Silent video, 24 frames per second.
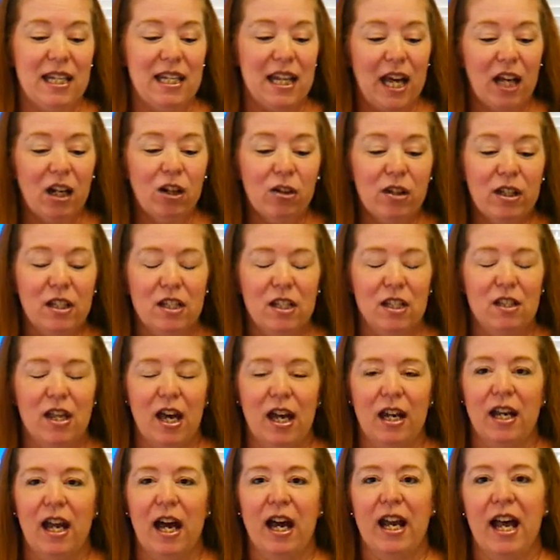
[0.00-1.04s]
Not only did
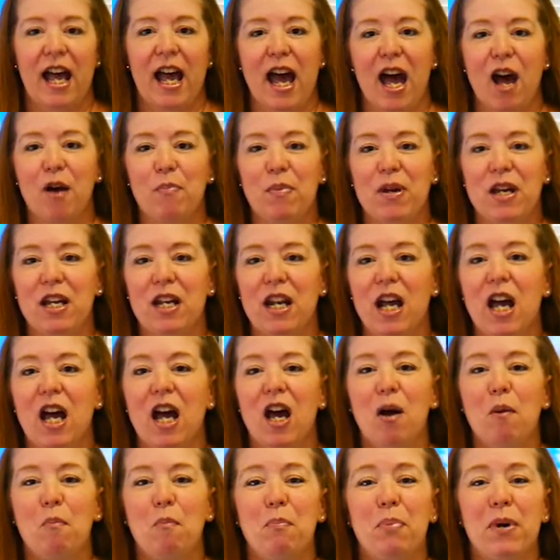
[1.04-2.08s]
that not happen,
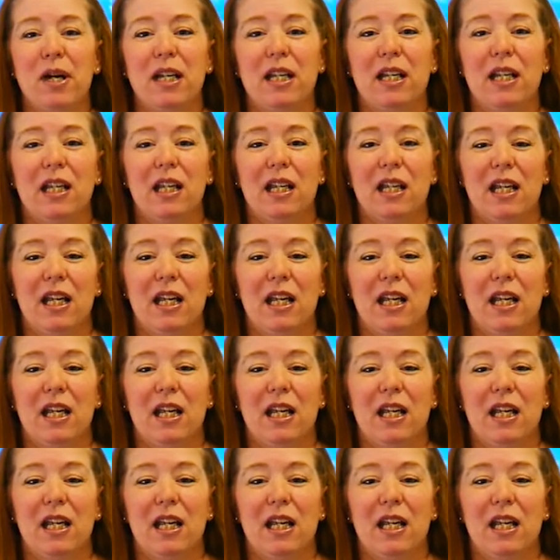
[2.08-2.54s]
but